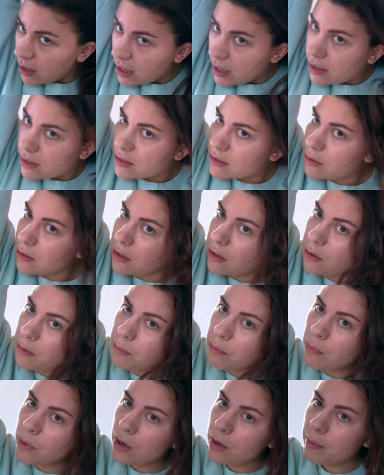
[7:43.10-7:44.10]
It's little
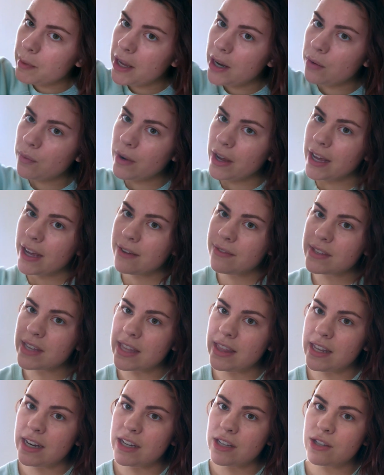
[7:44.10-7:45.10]
mermaid waves,
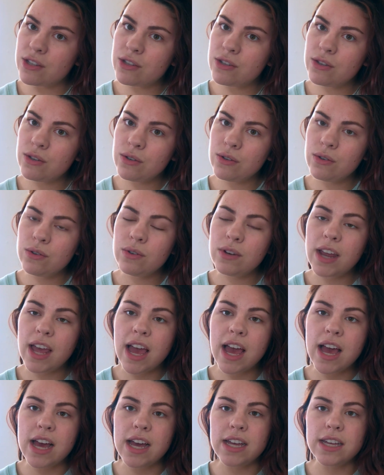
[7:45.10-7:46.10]
and then as soon
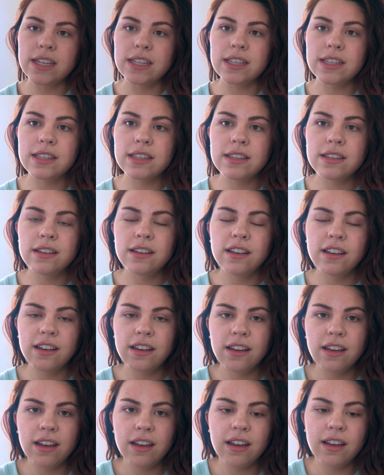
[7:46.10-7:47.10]
as
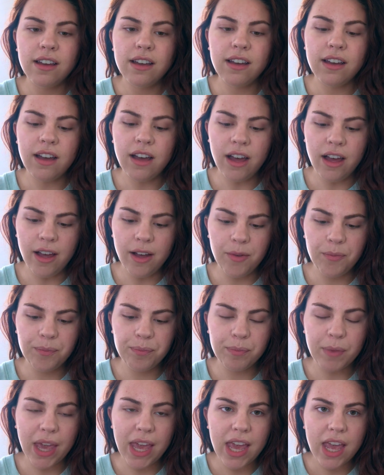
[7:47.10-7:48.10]

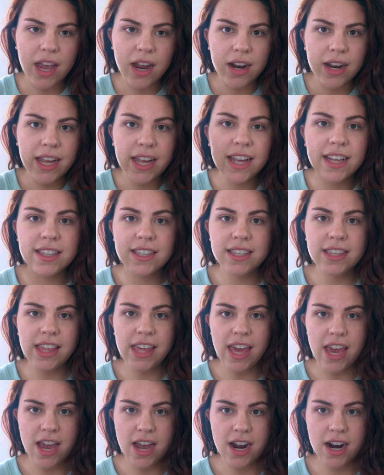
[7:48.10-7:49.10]
my hair hits
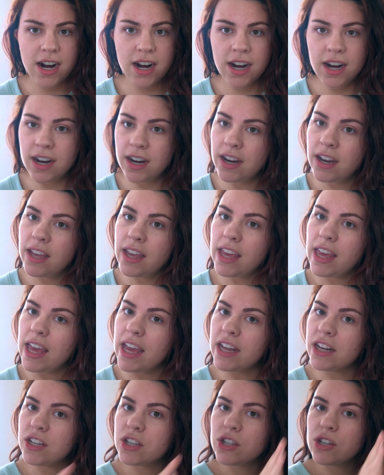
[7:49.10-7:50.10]
the air,
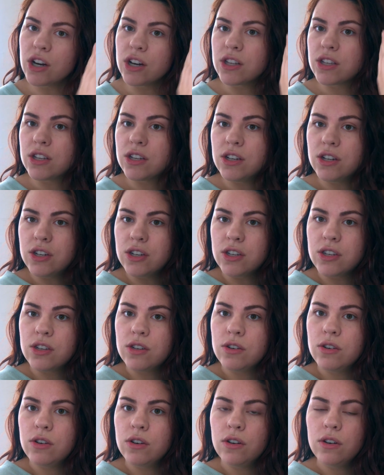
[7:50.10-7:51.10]
it starts to just
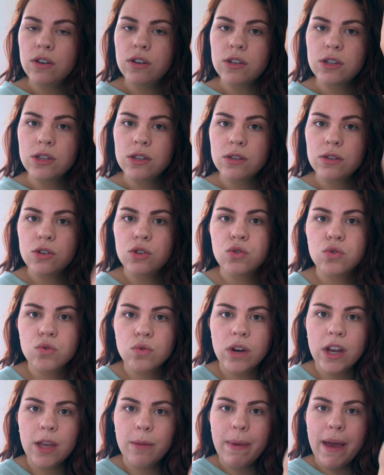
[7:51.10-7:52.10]

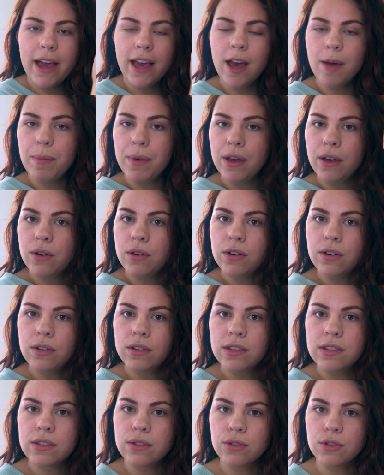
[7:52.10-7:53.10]
shrink back up and go into
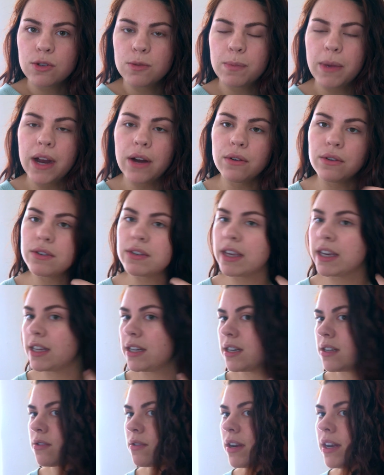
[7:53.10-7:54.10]
its little spirals like
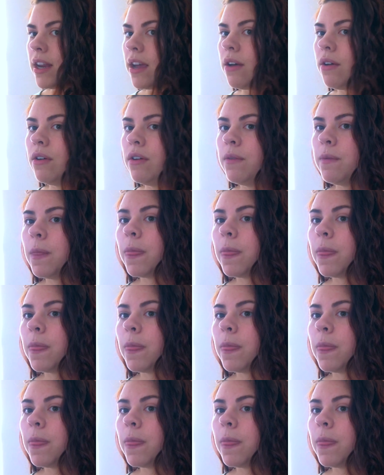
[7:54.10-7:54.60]
it does right now.